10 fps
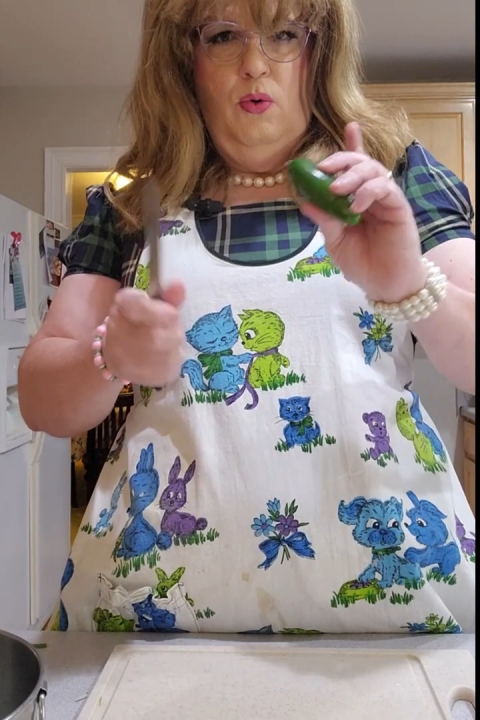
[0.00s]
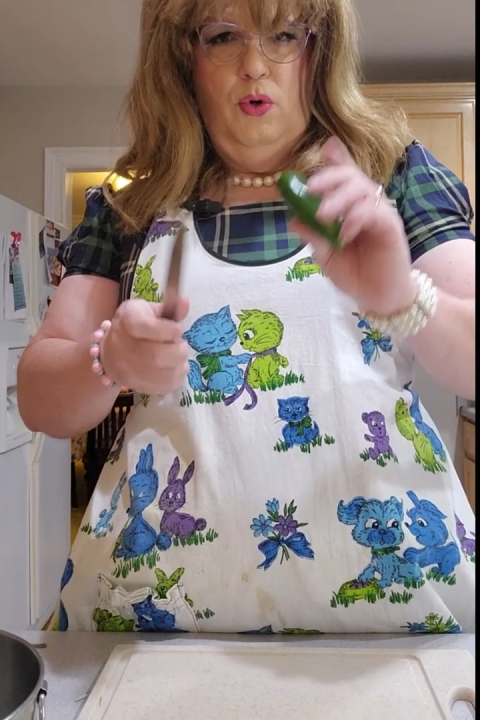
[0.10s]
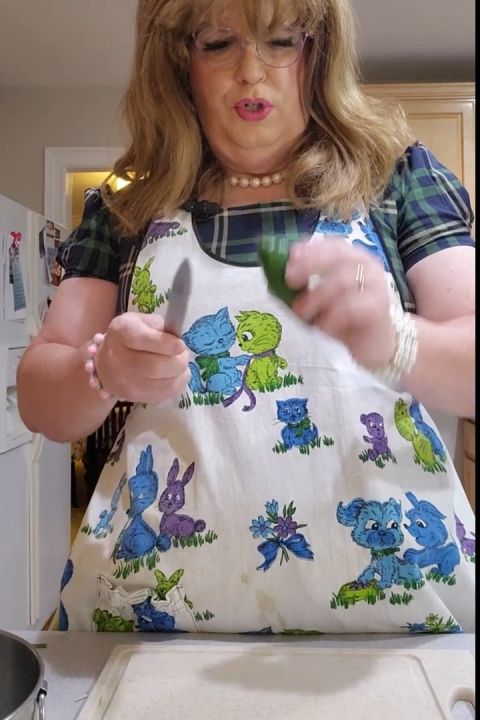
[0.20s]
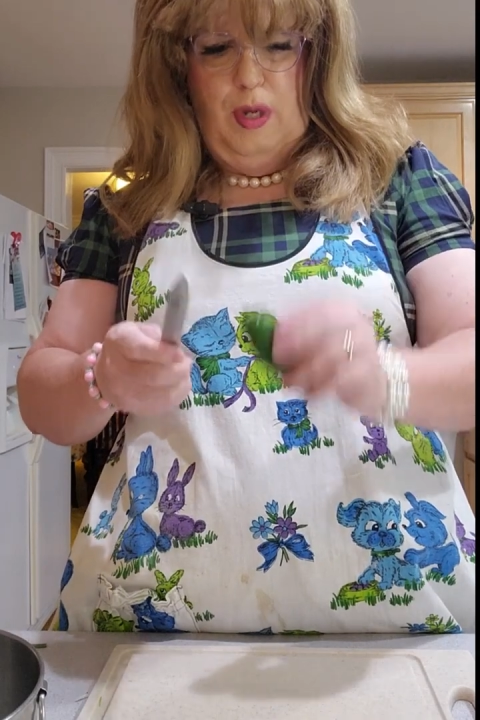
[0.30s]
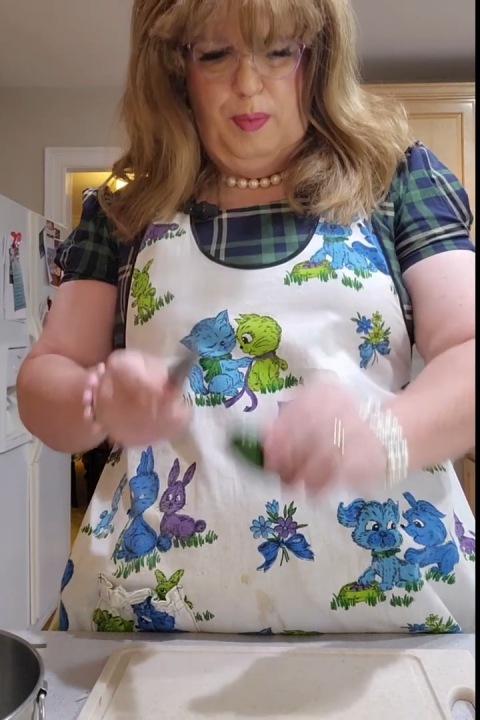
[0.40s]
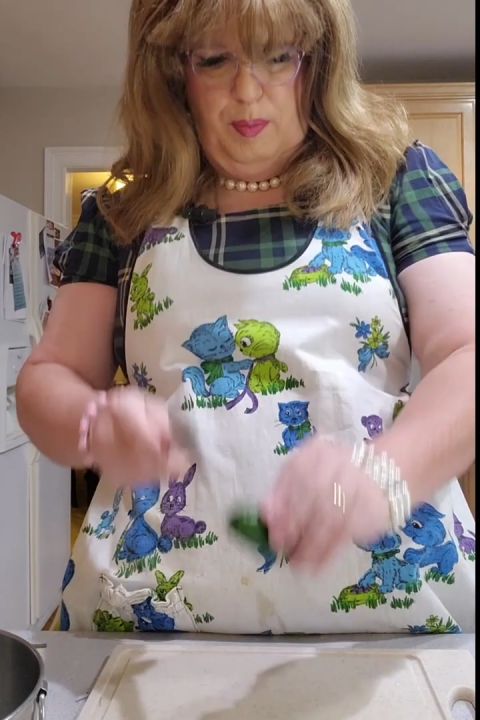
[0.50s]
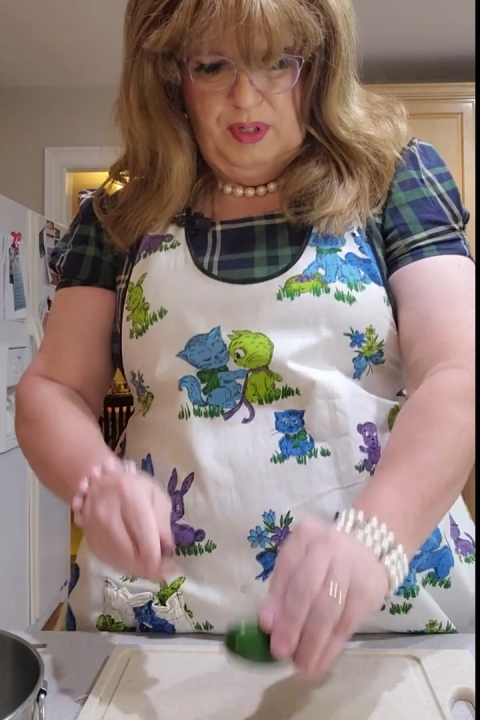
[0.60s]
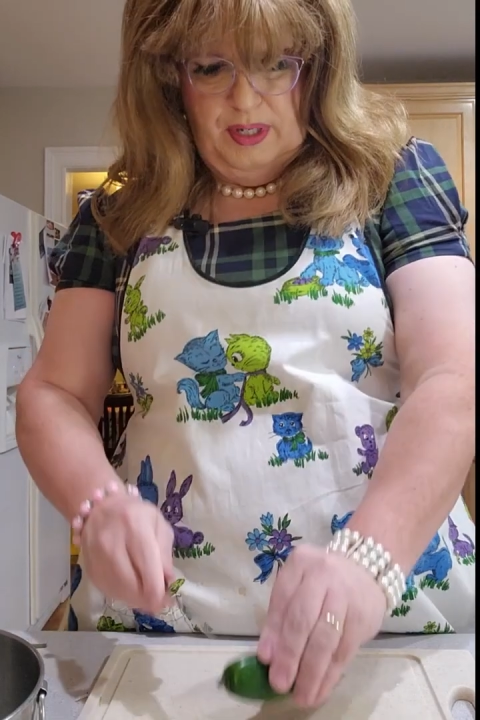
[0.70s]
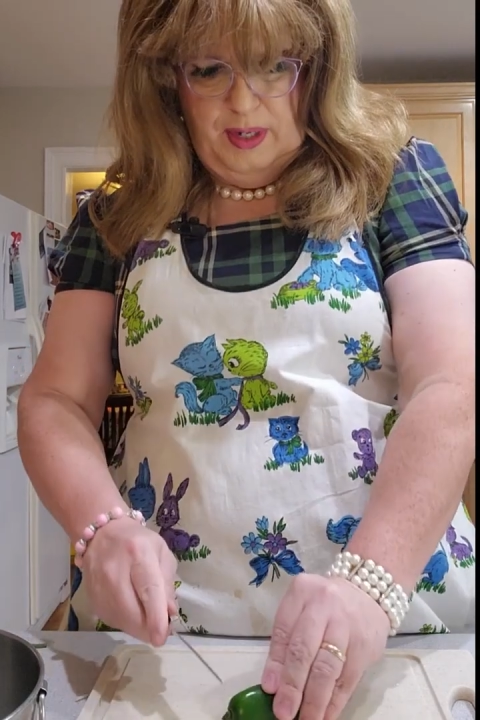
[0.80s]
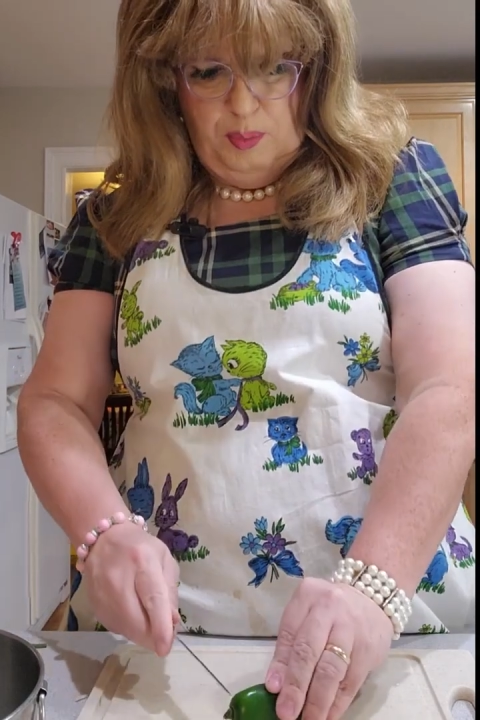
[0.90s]
We're gonna chop up
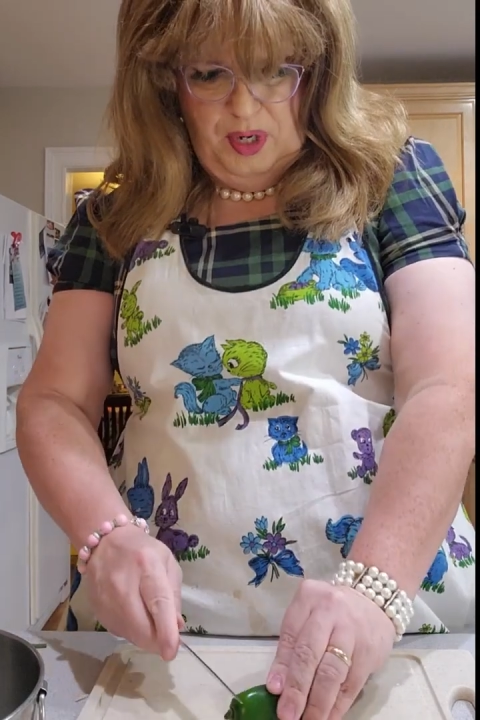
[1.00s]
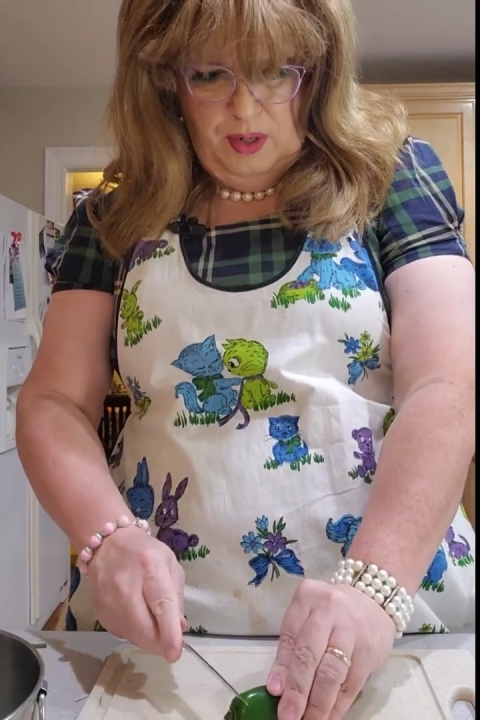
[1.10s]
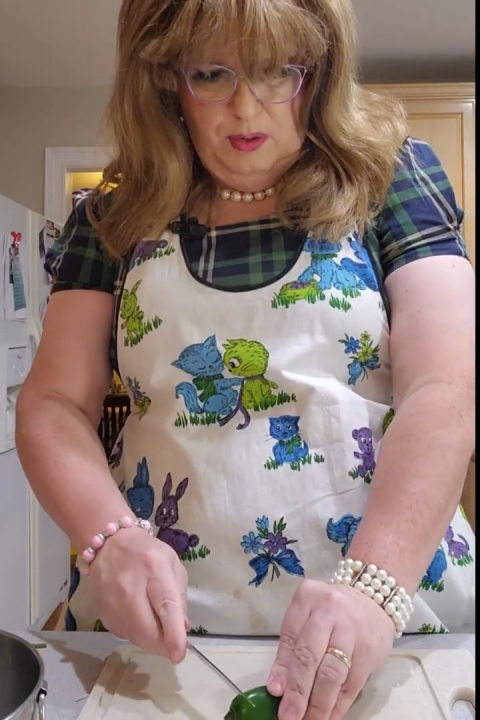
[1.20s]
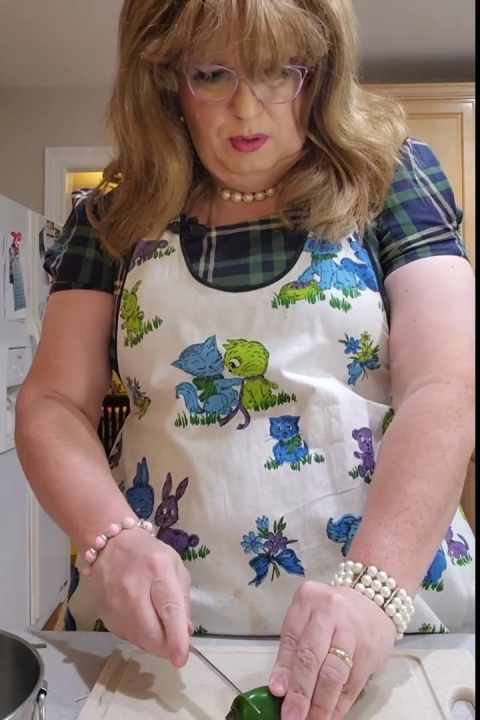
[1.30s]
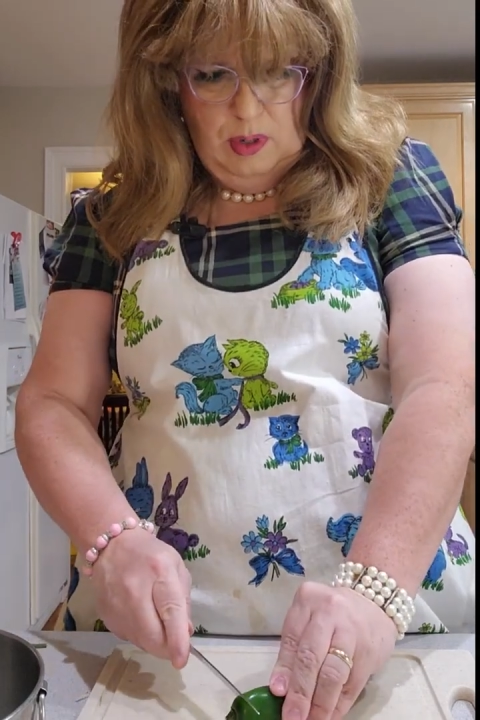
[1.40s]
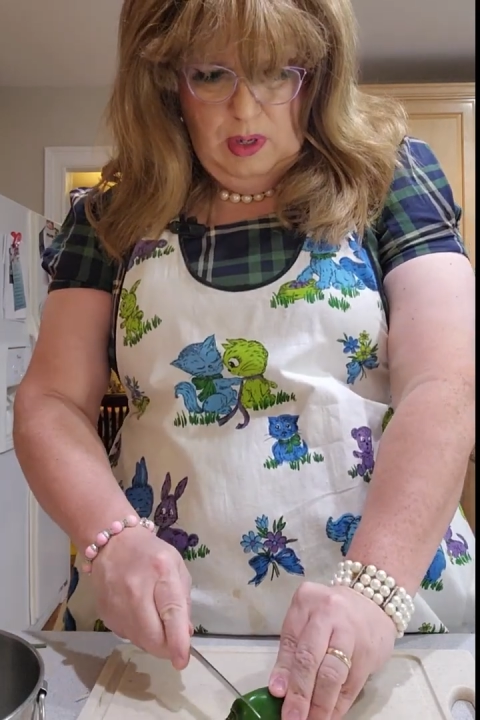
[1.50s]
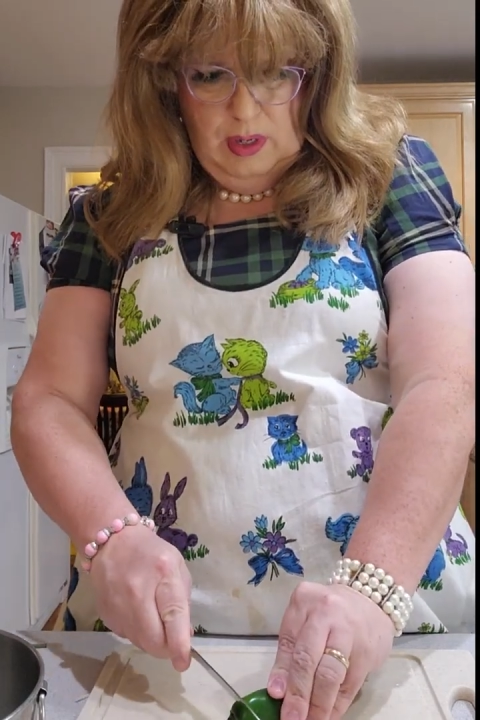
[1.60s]
this jalapeno.